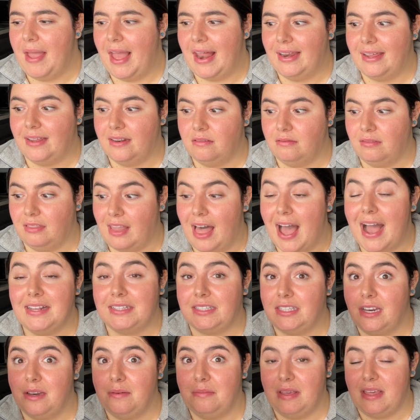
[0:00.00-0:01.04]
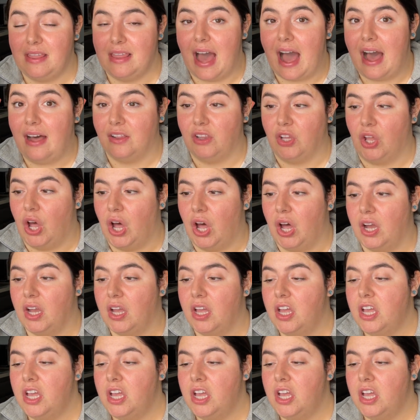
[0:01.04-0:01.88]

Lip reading: And it lasted me that long.